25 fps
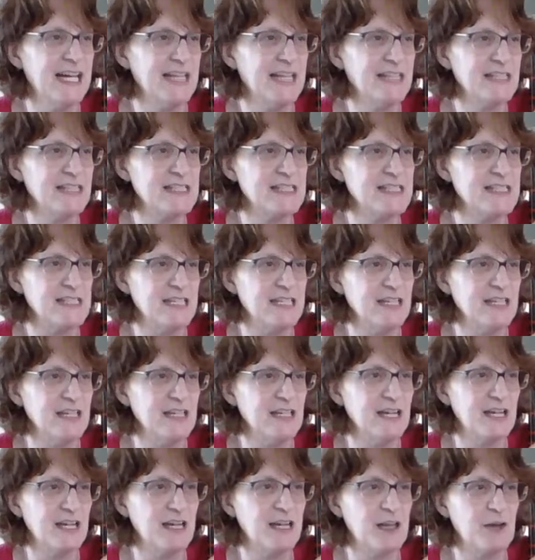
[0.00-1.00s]
let's see,
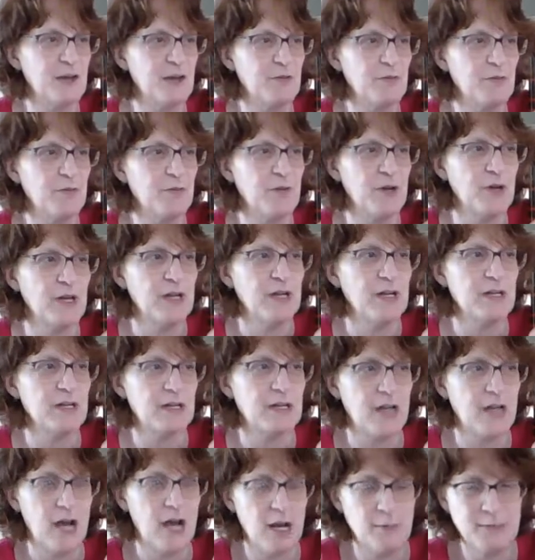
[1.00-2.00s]
I have
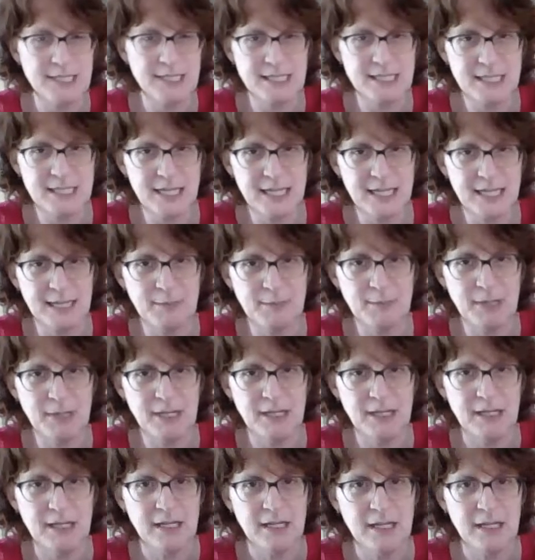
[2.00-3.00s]
common
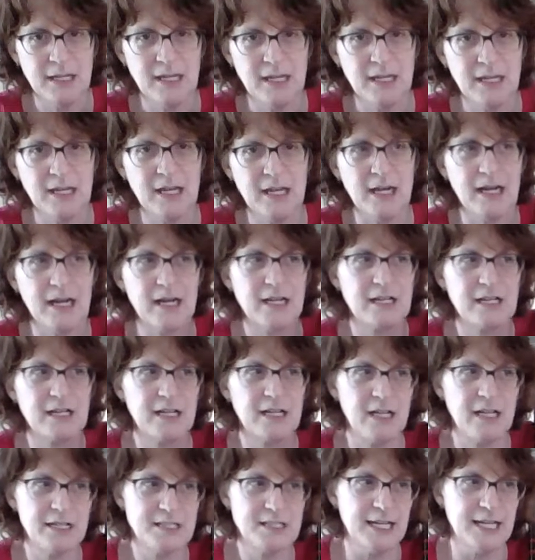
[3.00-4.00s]
time,
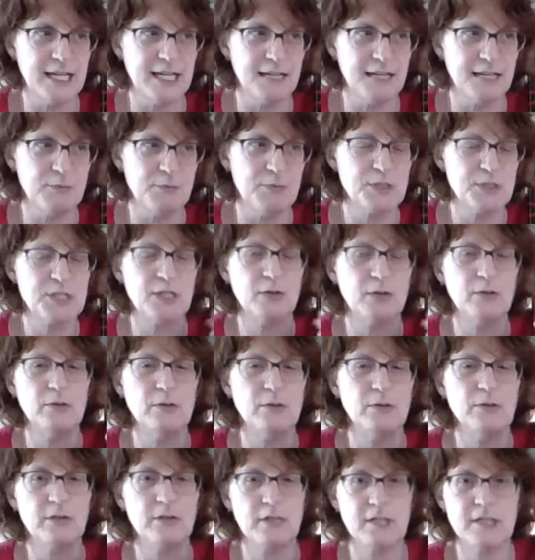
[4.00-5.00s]
cut time.
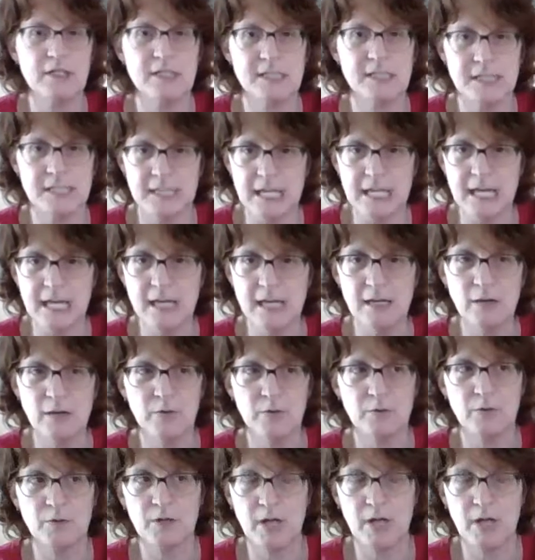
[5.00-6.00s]
So C
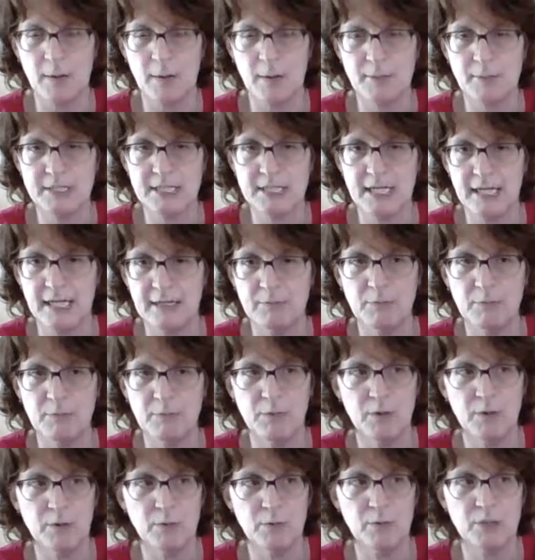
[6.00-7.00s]
for common time,
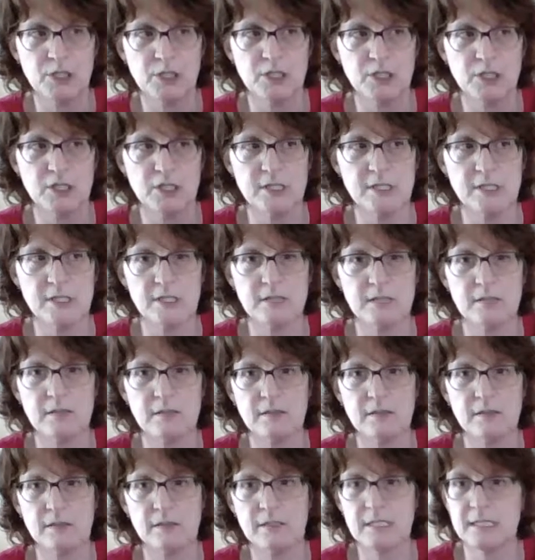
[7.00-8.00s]
which
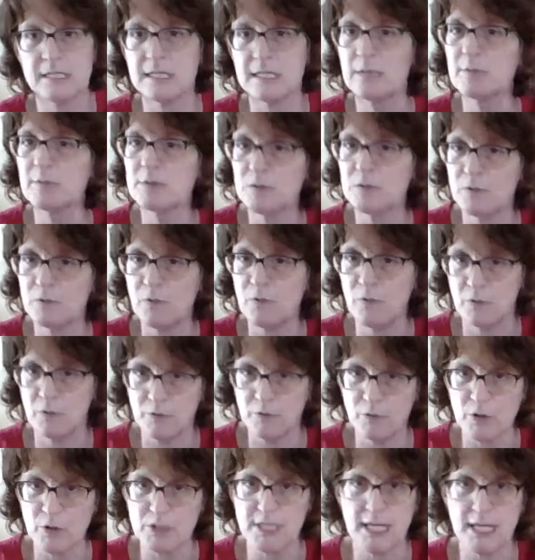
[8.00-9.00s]
is the same as
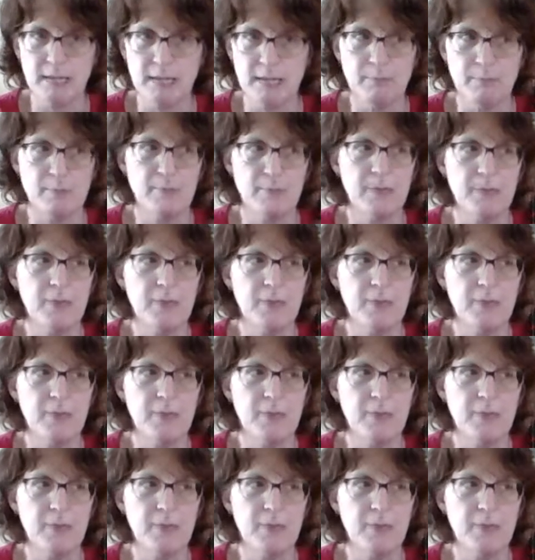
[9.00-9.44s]
4/4 time.